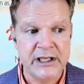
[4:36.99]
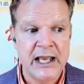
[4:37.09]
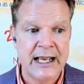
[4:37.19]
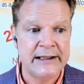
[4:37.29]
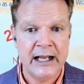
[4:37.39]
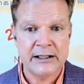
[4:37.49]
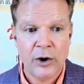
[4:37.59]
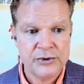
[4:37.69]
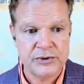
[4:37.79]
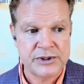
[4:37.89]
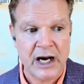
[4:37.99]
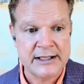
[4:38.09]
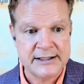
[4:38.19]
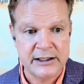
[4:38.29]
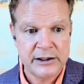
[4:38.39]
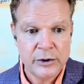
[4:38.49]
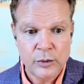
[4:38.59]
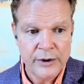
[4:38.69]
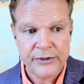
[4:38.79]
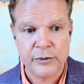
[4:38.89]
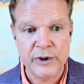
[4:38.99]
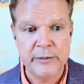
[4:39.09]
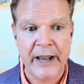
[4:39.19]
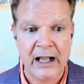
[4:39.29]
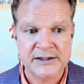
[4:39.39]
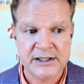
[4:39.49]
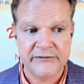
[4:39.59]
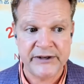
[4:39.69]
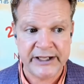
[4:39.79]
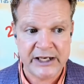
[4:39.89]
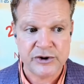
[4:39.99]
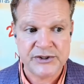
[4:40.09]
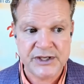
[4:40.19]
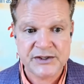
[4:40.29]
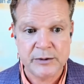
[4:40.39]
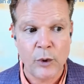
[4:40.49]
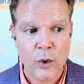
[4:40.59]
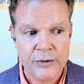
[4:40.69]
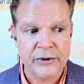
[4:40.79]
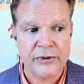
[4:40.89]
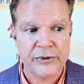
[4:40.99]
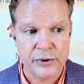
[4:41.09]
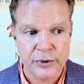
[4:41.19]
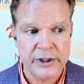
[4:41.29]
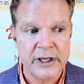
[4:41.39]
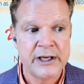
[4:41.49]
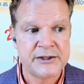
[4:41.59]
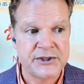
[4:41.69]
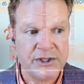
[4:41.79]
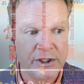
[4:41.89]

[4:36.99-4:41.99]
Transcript: and that also ties in, with the rebalancing of the financial system, or the third seal.